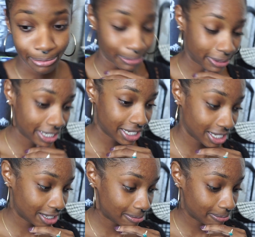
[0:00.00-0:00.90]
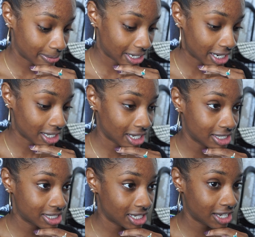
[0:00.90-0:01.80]
But um, I got a lot
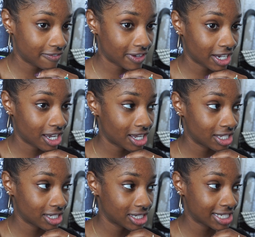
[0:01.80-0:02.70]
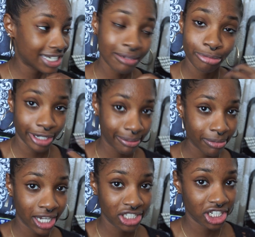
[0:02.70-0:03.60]
of stuff. I got, because I didn't bring
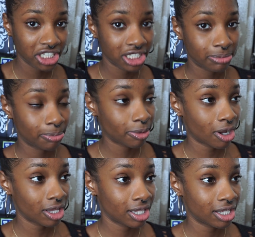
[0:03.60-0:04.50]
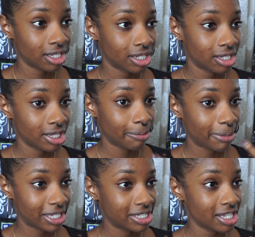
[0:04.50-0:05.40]
much, I just brought the
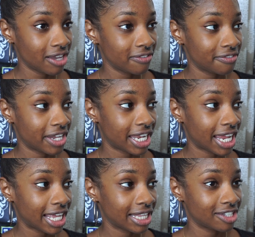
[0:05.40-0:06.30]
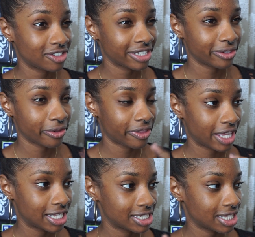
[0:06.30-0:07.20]
big stuff, and I there's little
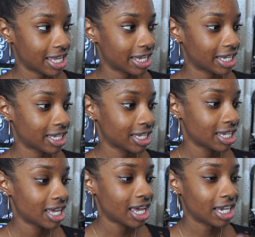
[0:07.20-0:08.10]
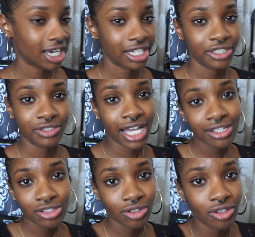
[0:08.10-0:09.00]
things like I got
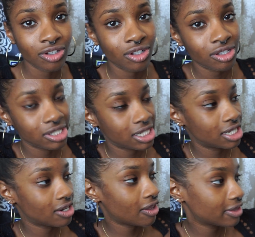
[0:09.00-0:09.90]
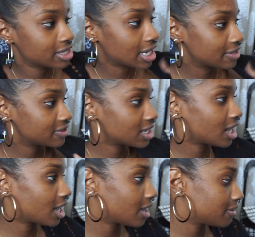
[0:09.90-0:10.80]
utensils and all this kind of
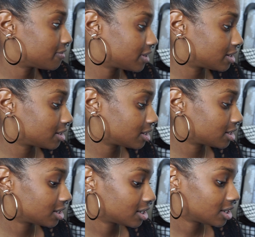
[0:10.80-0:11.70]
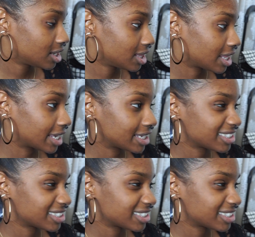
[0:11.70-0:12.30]
stuff, and like